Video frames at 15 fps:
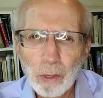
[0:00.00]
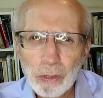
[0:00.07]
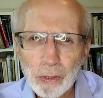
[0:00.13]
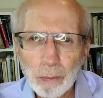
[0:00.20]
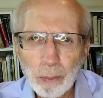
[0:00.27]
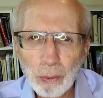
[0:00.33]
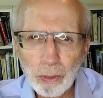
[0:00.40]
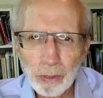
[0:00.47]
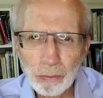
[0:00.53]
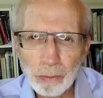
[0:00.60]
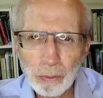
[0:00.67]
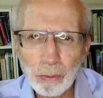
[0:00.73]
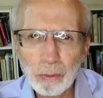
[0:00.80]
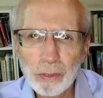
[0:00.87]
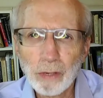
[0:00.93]
most important
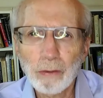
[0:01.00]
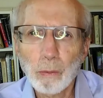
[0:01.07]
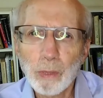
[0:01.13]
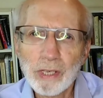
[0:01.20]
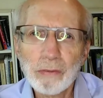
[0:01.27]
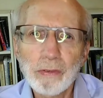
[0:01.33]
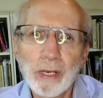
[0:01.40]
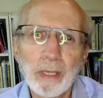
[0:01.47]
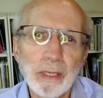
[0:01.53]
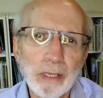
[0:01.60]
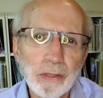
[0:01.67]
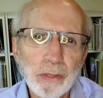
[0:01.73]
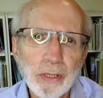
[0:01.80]
rules of the Westphalian